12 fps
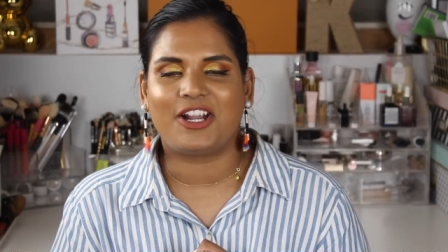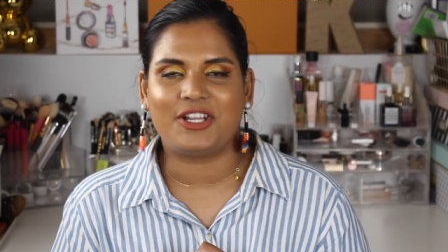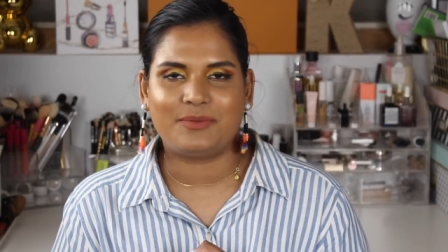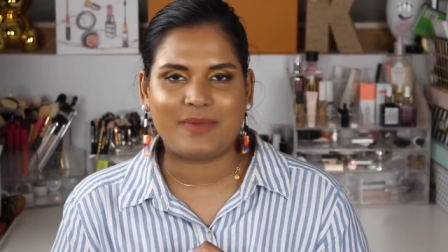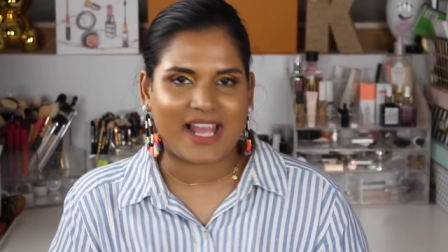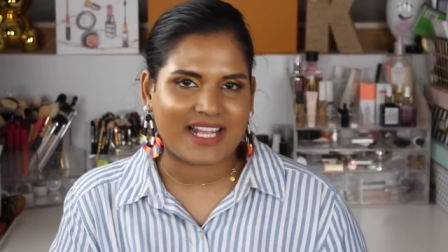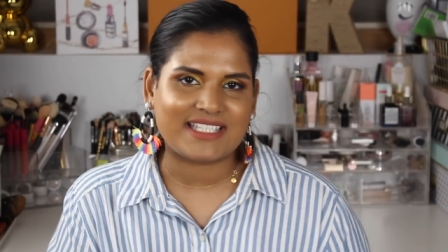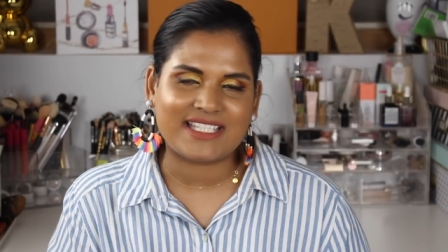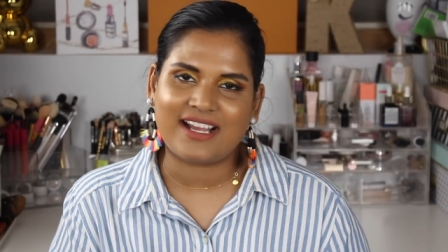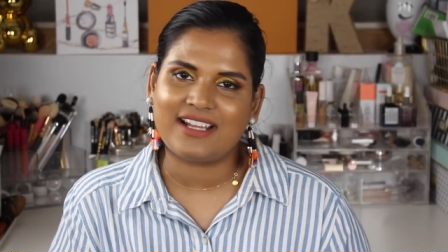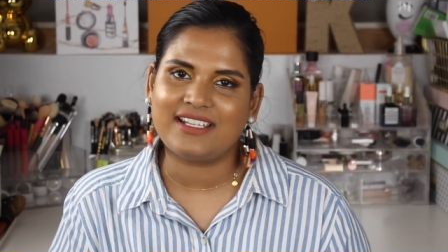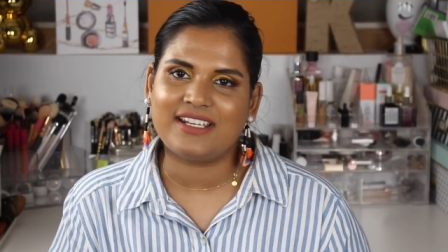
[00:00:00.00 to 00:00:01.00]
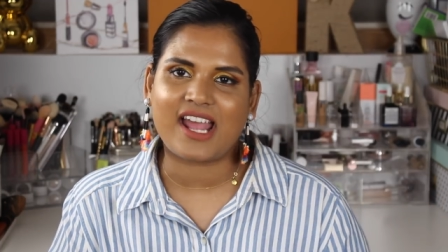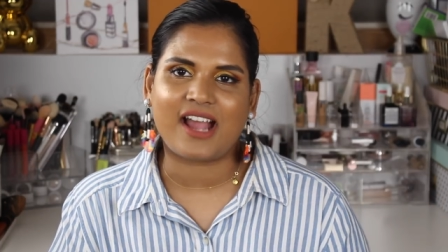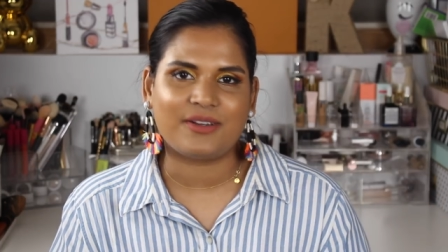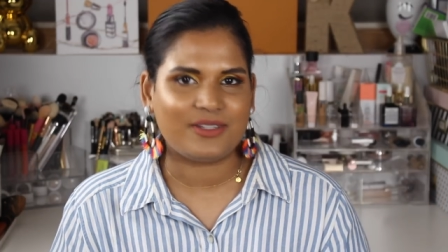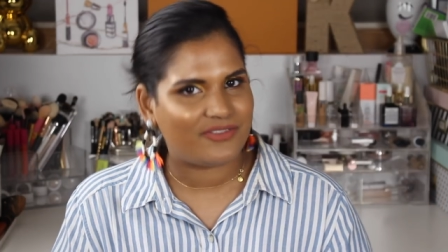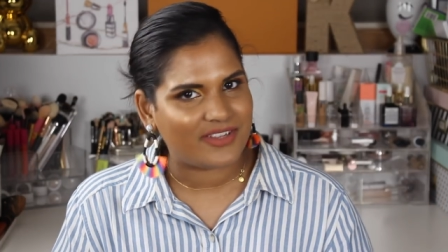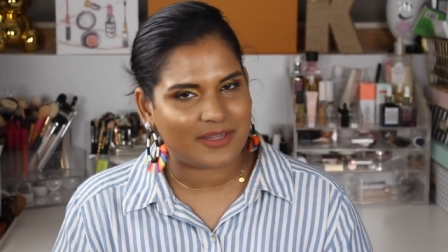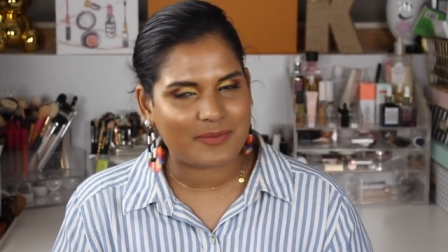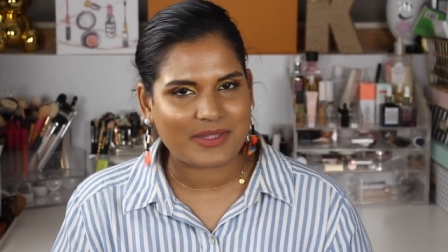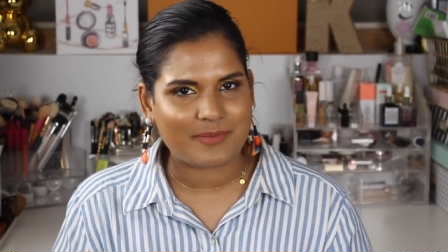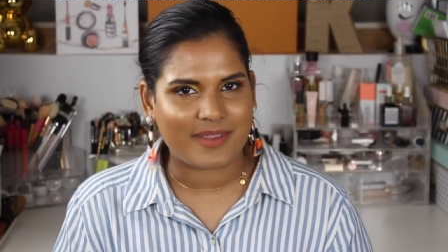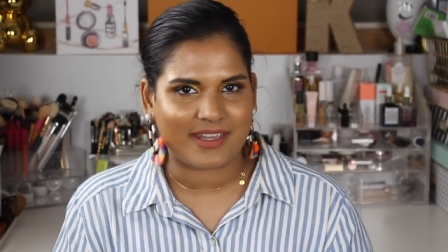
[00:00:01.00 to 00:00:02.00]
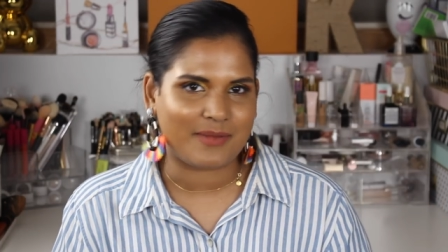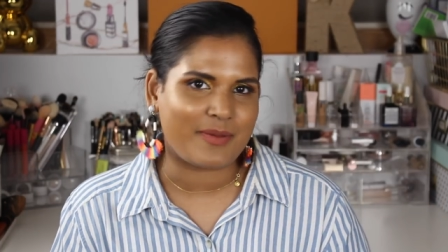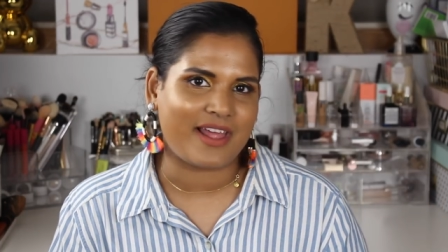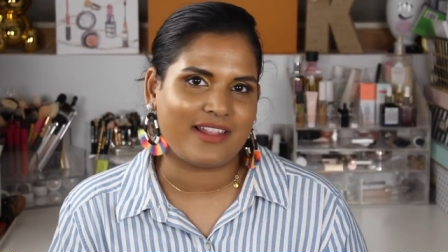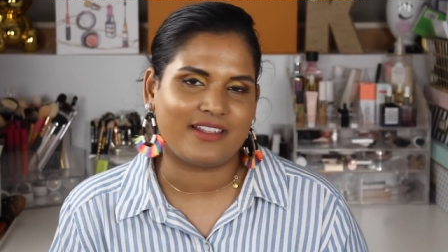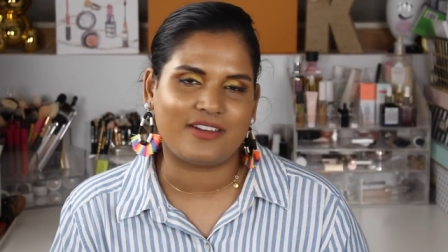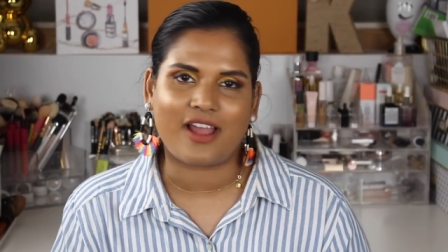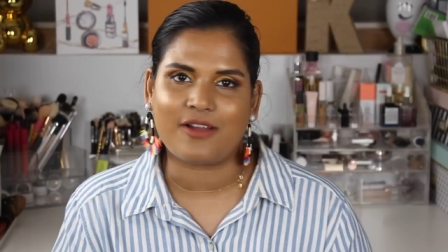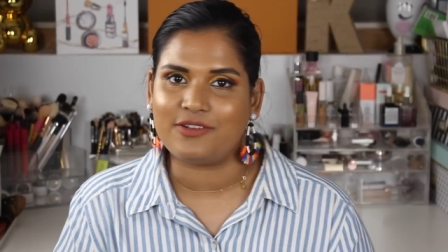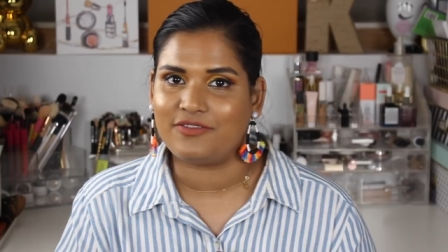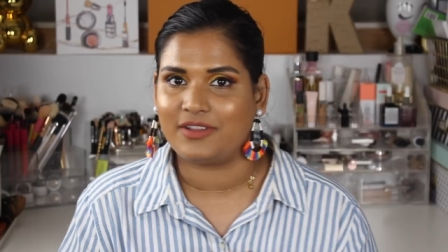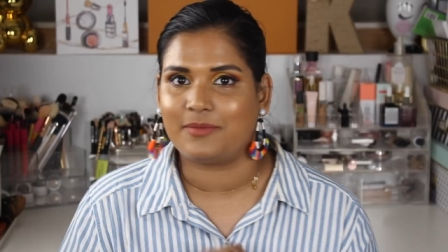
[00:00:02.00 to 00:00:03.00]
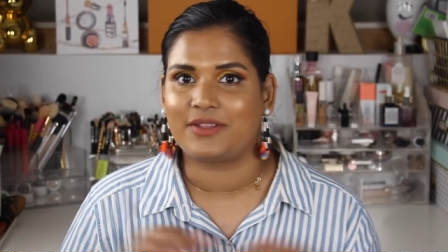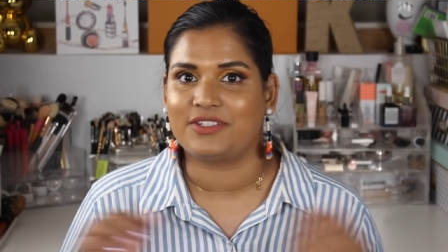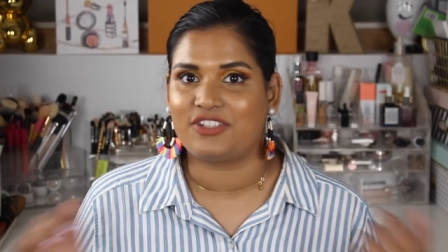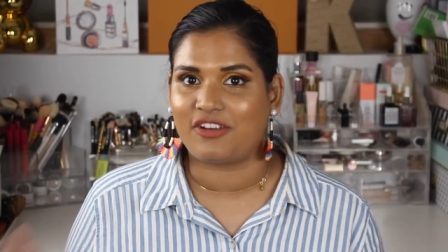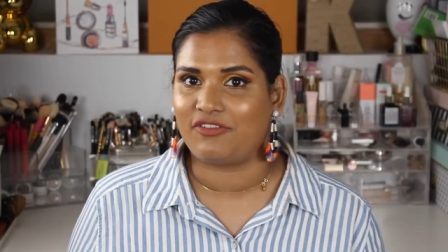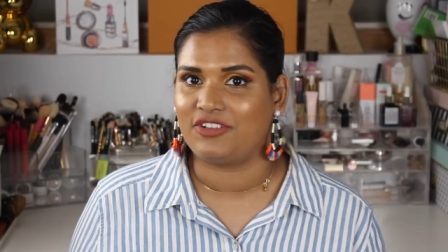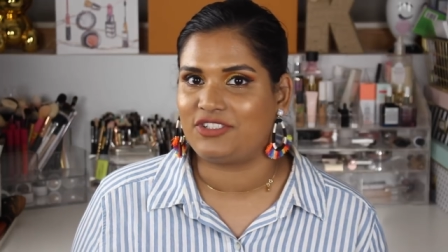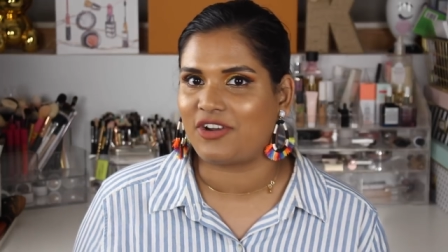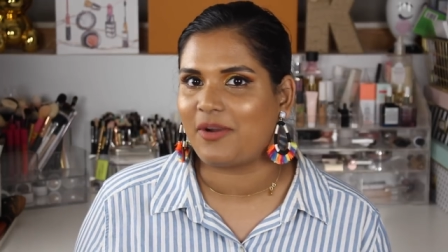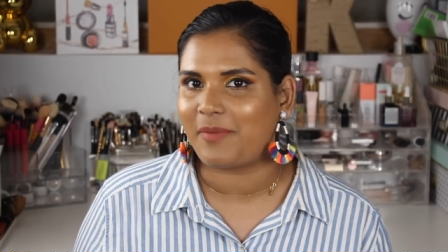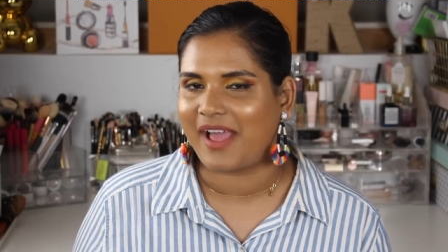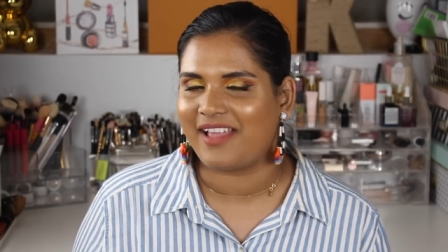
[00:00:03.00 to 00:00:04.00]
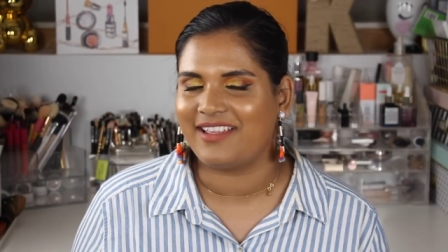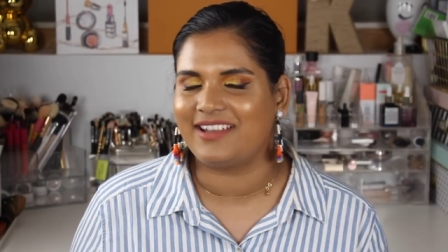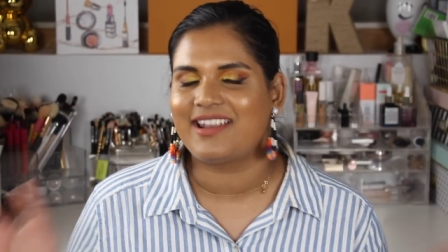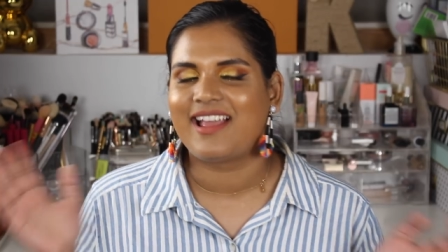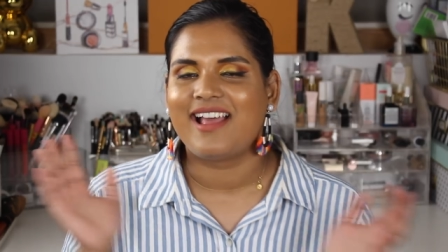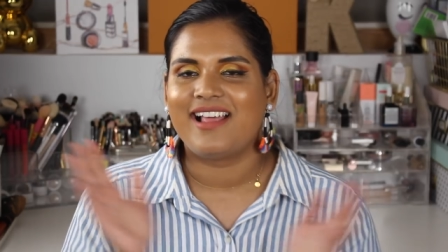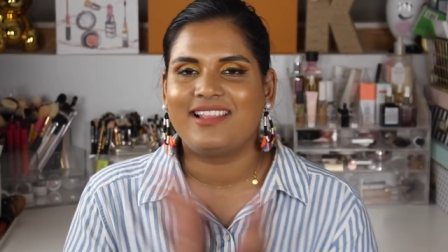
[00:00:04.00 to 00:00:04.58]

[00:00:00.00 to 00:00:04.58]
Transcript: Are you passing on it? How do you feel about the Manny palette? How do you feel about the Jeffree Star palette?